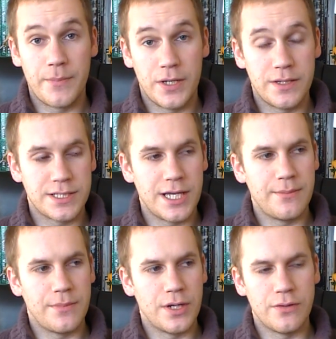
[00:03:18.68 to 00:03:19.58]
by the
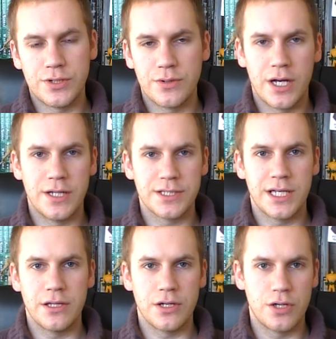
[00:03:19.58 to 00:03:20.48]
same note, you can't
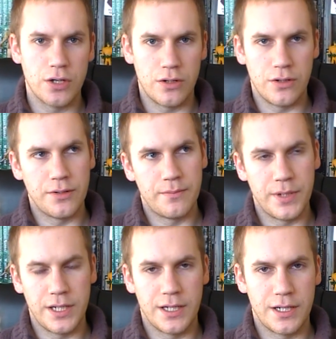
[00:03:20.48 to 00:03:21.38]
say that God,
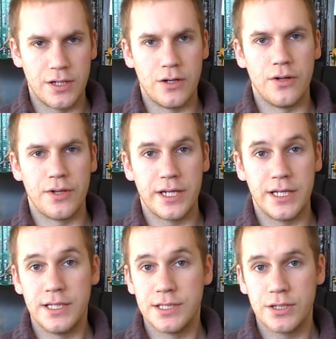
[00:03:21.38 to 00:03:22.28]
being God,
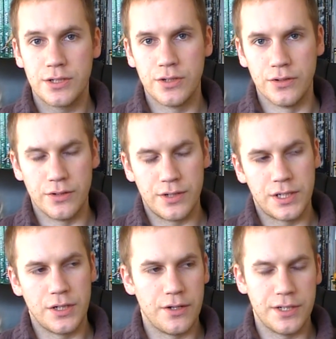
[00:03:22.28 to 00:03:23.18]
is good.
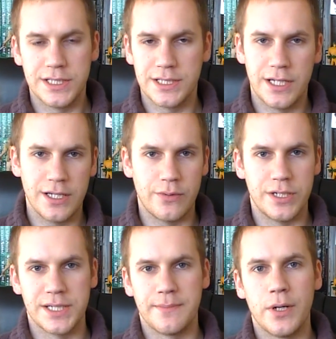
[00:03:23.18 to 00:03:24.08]
God is
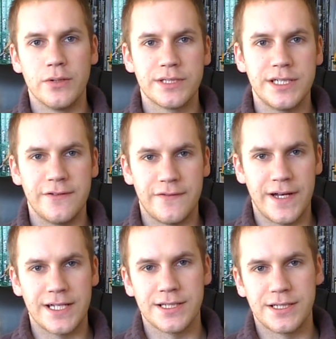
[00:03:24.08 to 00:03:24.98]
likewise a
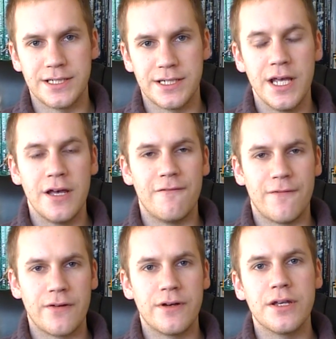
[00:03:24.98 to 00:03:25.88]
multifaceted,
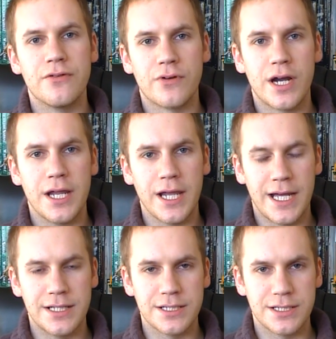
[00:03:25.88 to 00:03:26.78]
very grey
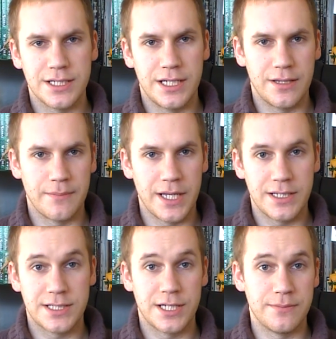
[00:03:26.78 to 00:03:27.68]
entity that
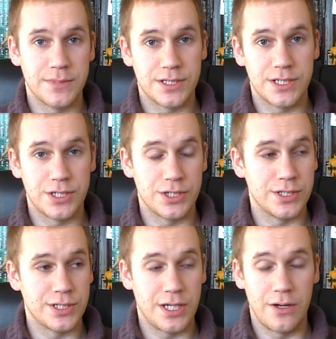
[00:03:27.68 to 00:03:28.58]
makes some
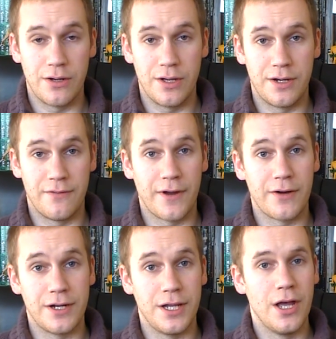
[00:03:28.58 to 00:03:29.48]
decisions uh, in a
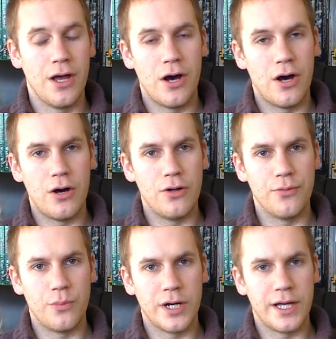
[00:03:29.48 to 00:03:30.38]
very
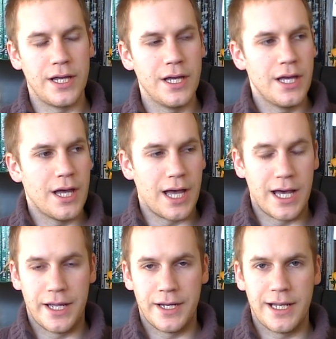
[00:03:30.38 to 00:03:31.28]
odd way
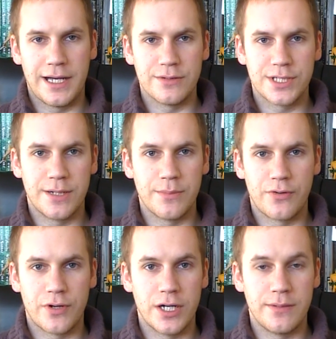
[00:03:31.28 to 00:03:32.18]
and allows some
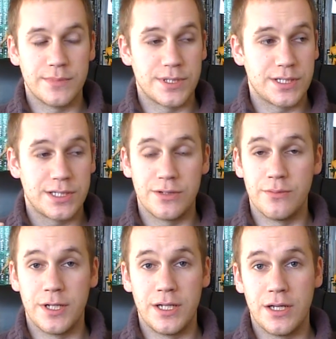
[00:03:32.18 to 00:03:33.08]
crimes to
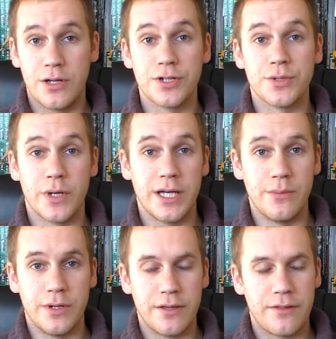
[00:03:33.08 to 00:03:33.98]
be got
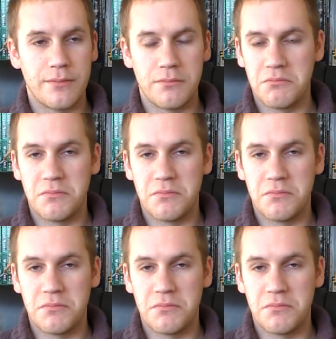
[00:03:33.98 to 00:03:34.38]
away with,